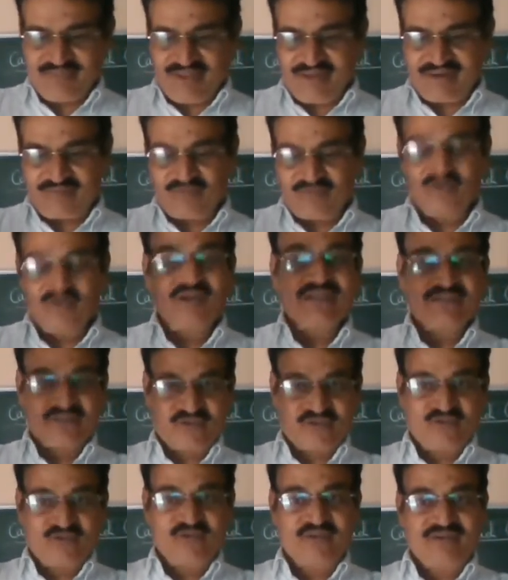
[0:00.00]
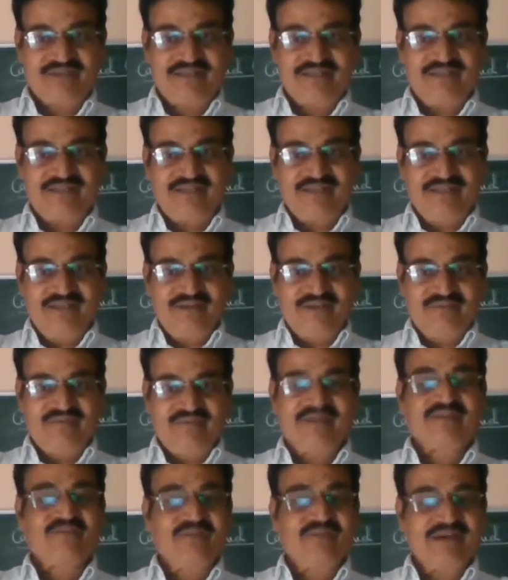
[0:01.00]
Mughals court
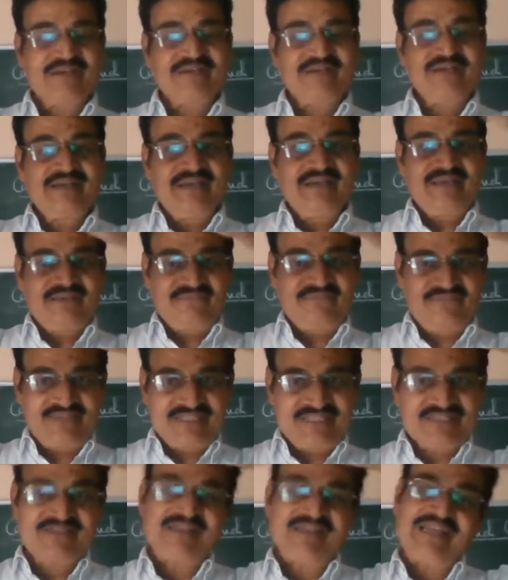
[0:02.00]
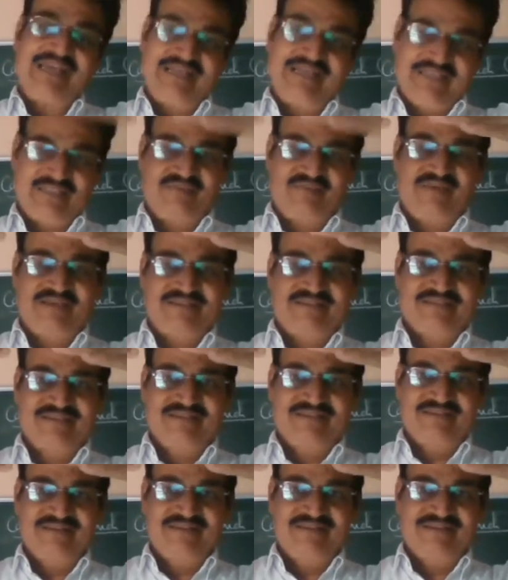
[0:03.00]
were what? A physical
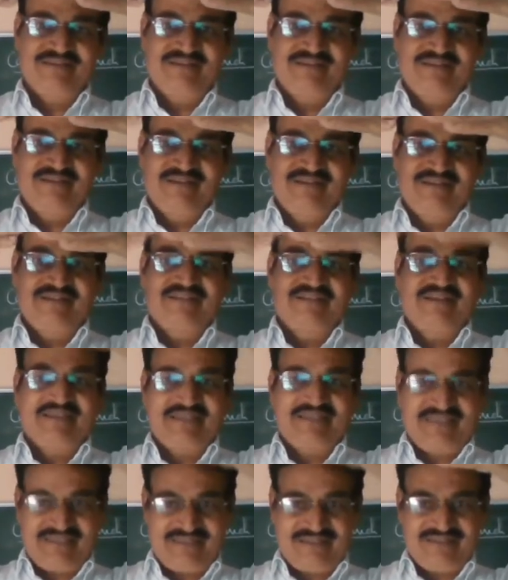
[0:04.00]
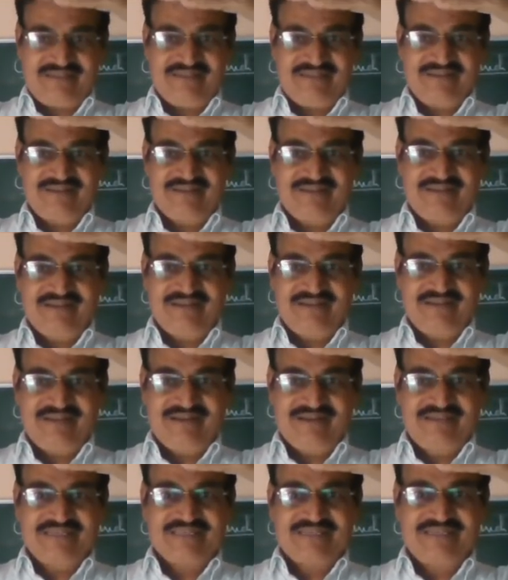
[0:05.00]
arrangements. The king,
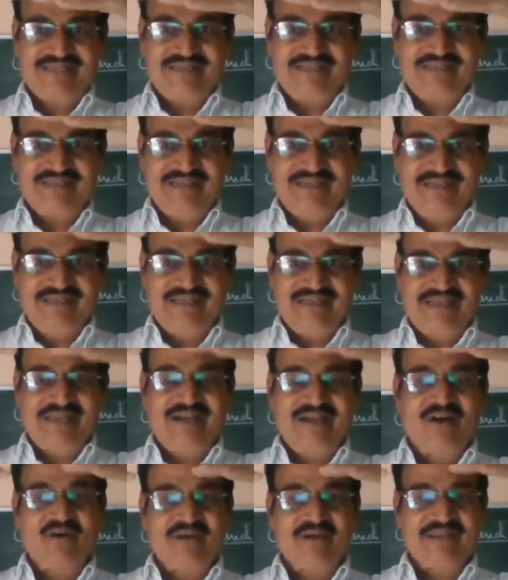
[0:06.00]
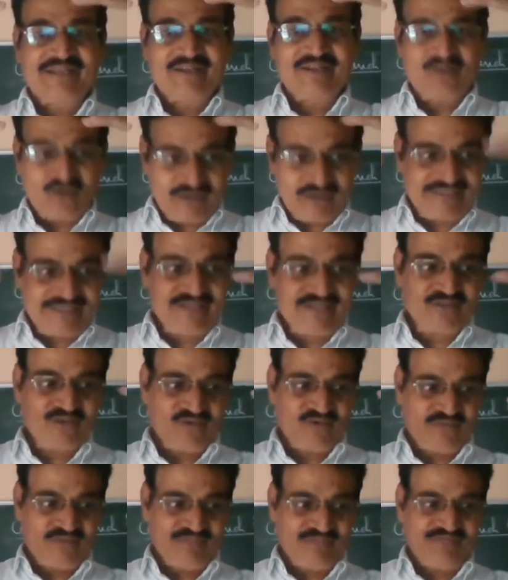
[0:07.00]
understand, or according
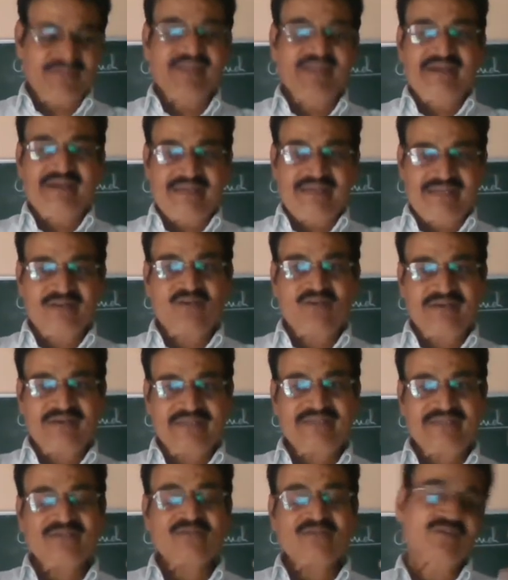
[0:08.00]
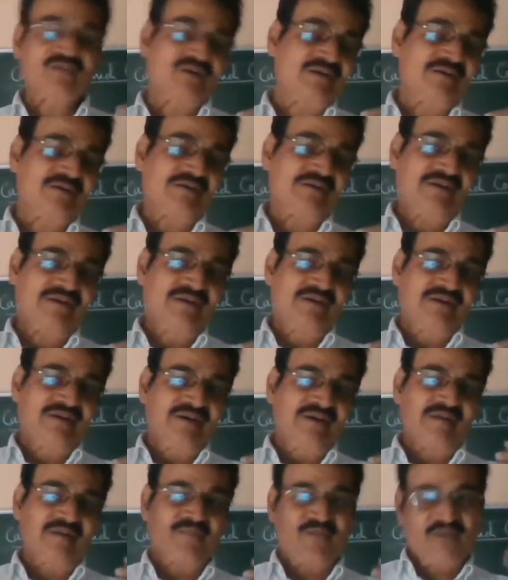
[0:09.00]
to the
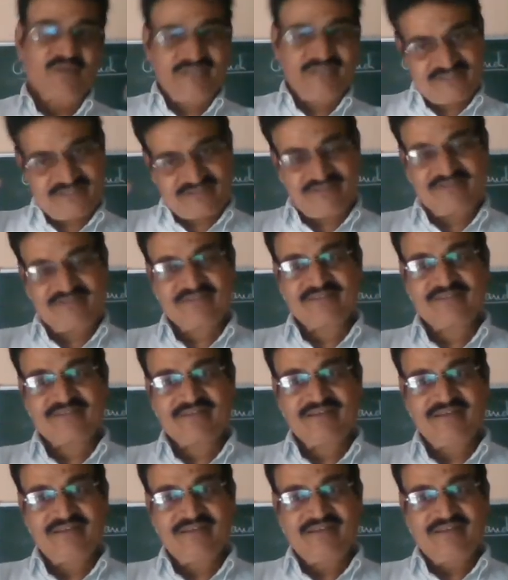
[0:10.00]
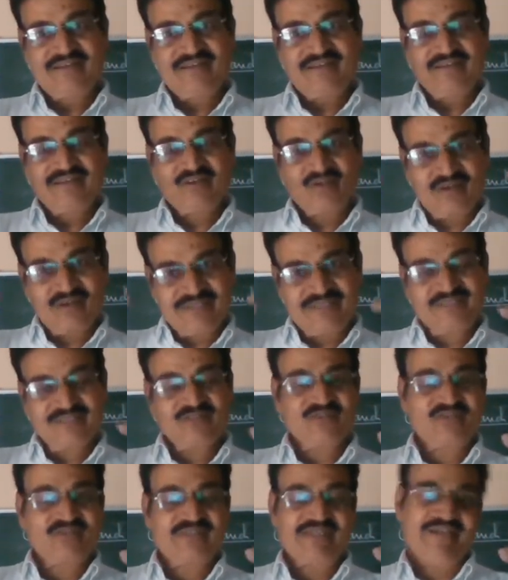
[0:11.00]
positions, according
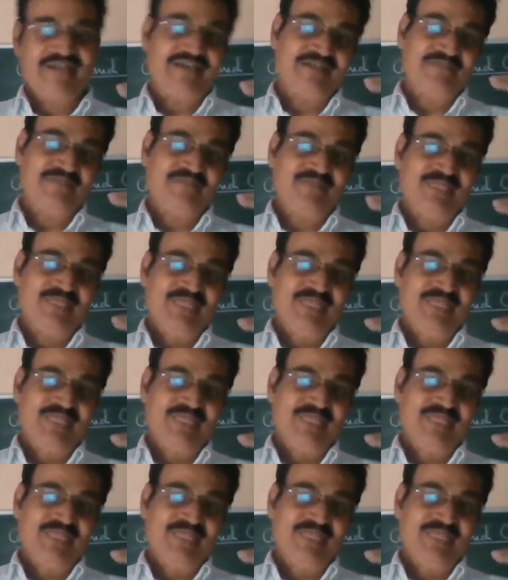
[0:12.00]
to their